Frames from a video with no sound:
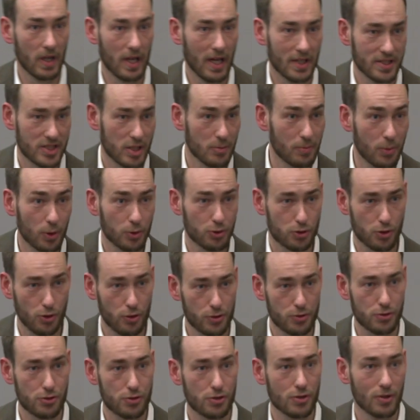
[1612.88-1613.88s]
a simple
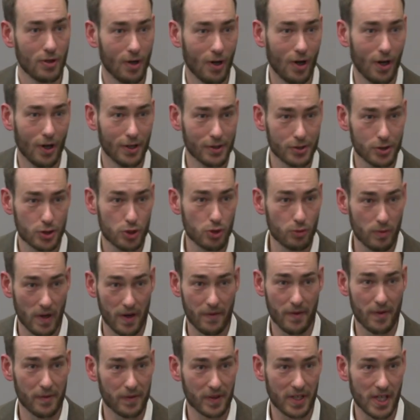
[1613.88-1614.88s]
search on 2-way
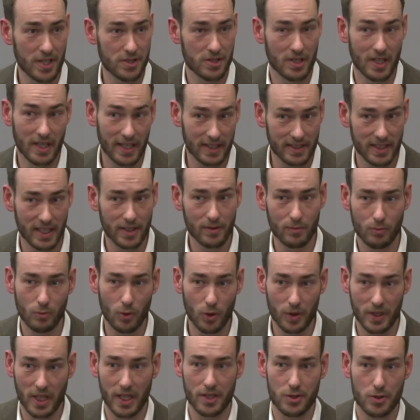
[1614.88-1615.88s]
verification LinkedIn
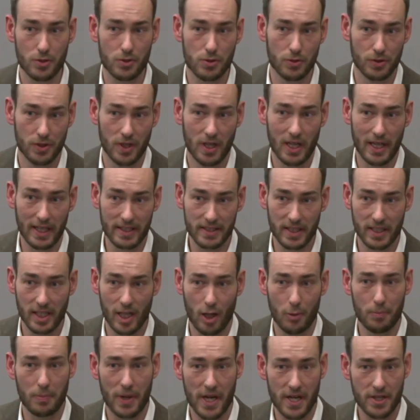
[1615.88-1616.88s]
will get you to the LinkedIn
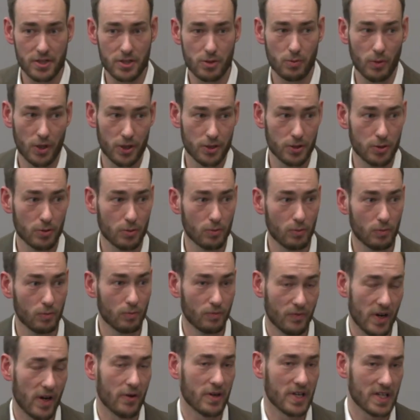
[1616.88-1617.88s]
help page where you
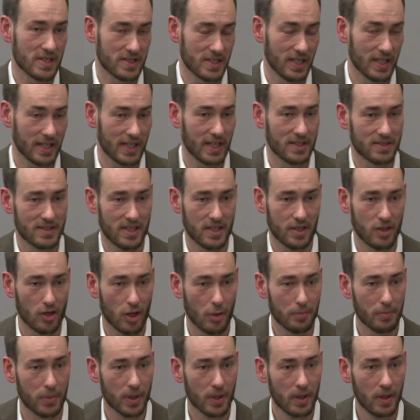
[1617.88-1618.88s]
very easily can set it
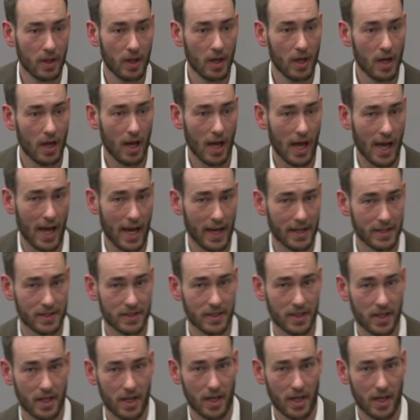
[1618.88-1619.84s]
up and